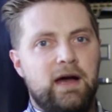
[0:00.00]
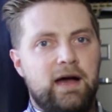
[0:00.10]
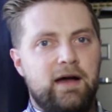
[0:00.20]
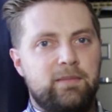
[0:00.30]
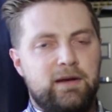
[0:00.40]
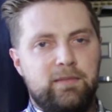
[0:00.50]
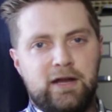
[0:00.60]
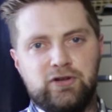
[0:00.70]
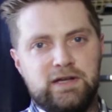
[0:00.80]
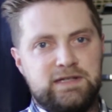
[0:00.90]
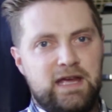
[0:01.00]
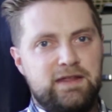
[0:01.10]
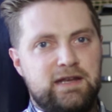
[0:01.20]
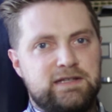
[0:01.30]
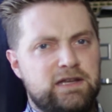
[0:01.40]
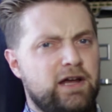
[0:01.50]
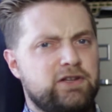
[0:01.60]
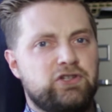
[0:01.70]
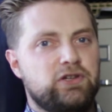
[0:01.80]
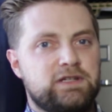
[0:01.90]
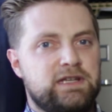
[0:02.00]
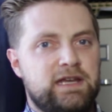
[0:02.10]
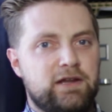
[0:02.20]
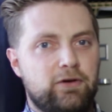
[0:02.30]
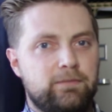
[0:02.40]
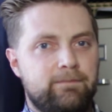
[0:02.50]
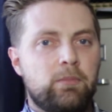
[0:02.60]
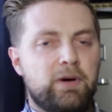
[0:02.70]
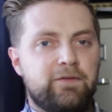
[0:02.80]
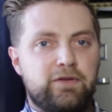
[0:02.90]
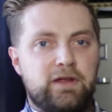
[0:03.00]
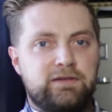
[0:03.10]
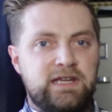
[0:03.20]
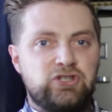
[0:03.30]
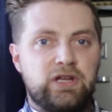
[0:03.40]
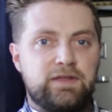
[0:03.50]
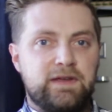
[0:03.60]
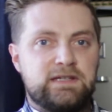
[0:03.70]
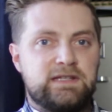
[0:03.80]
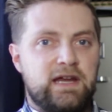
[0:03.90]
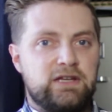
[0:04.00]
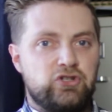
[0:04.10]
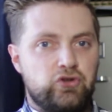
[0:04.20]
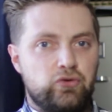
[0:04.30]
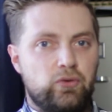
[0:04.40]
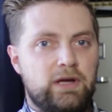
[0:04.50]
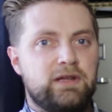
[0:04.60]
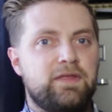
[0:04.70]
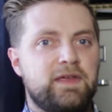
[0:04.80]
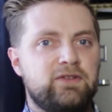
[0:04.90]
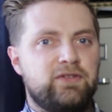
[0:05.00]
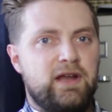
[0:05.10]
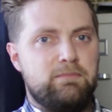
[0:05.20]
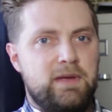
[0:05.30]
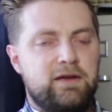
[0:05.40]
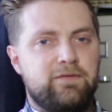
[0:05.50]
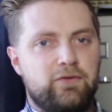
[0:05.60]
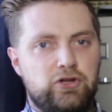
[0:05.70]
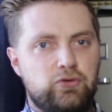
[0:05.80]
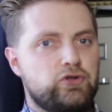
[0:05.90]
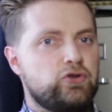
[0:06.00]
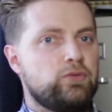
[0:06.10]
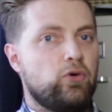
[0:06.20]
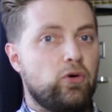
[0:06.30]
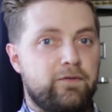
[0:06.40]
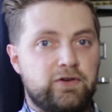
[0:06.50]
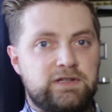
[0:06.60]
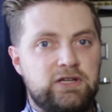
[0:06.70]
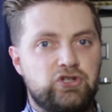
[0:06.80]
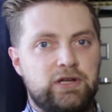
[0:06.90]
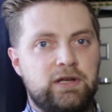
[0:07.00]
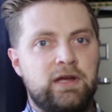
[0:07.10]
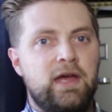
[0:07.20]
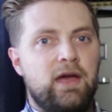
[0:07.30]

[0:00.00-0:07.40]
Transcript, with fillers: Um, and I'm not trying to say that it's not as good as Keynote, but for the teaching things that I do and the things that I make for YouTube or for teaching,